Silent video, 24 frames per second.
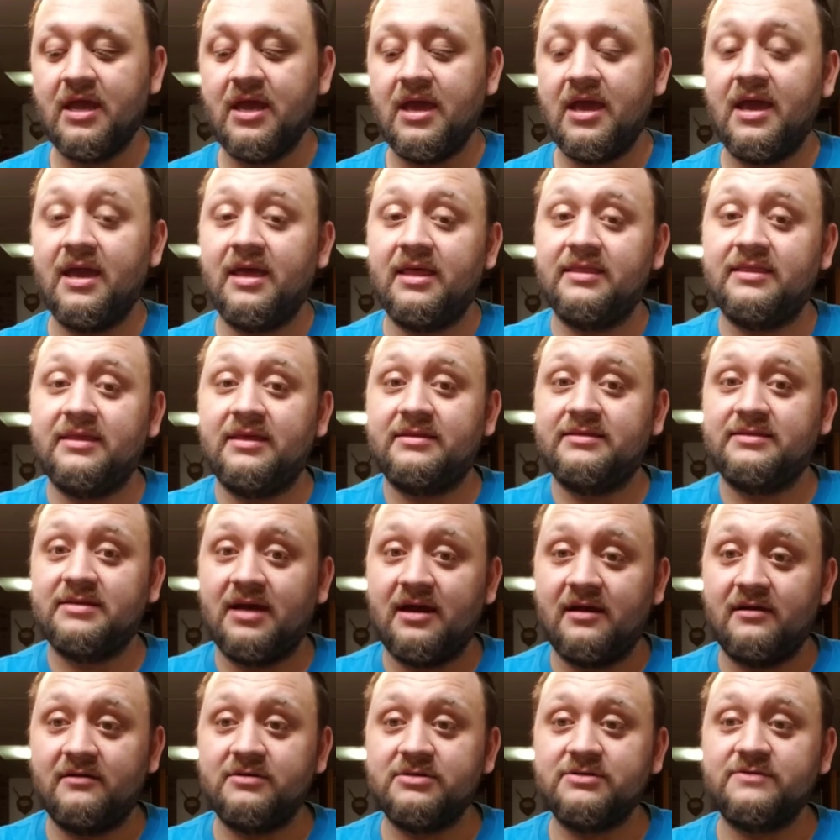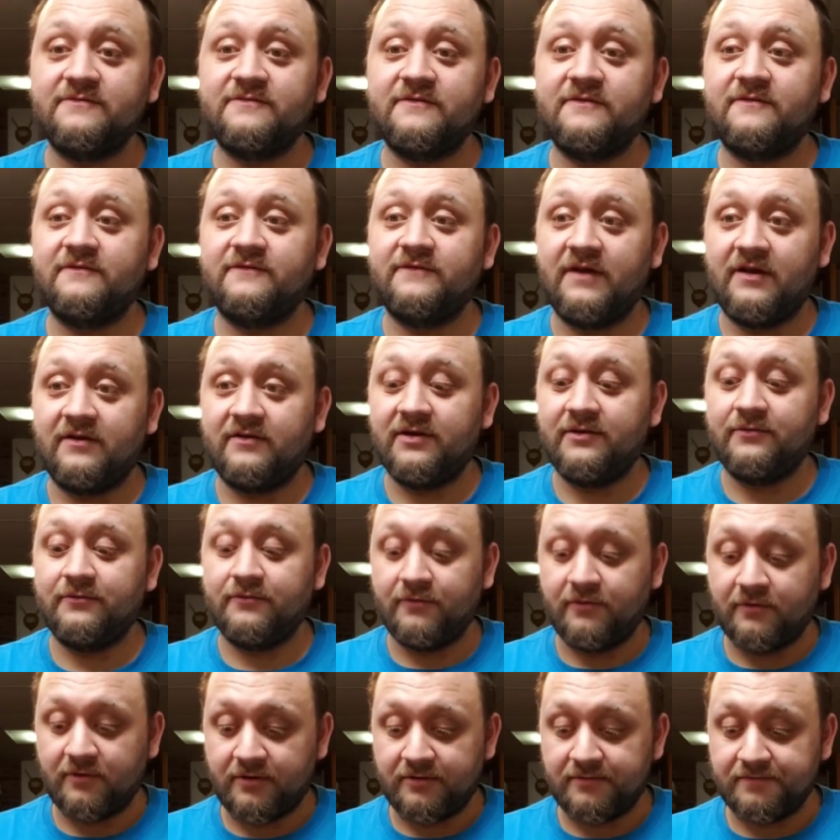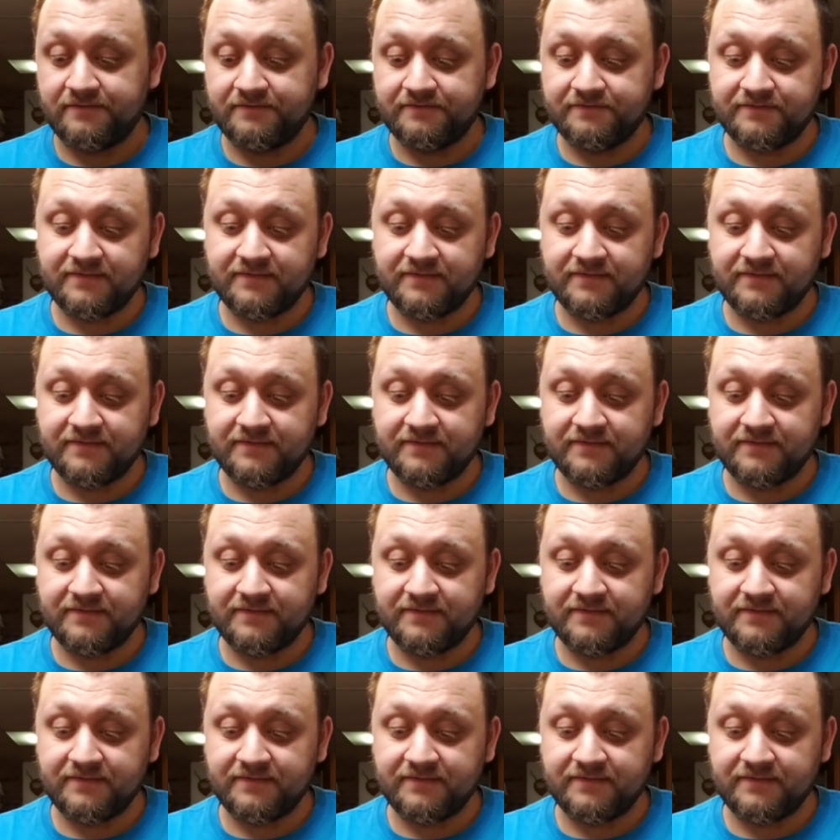and the tires were very worn.